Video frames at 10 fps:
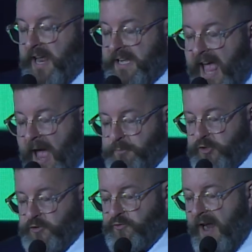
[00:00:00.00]
and capture
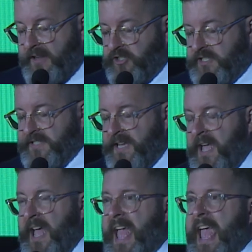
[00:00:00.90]
strategies.
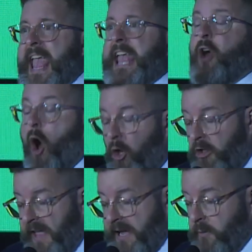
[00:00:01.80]
In all
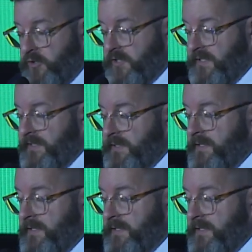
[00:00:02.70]
languages,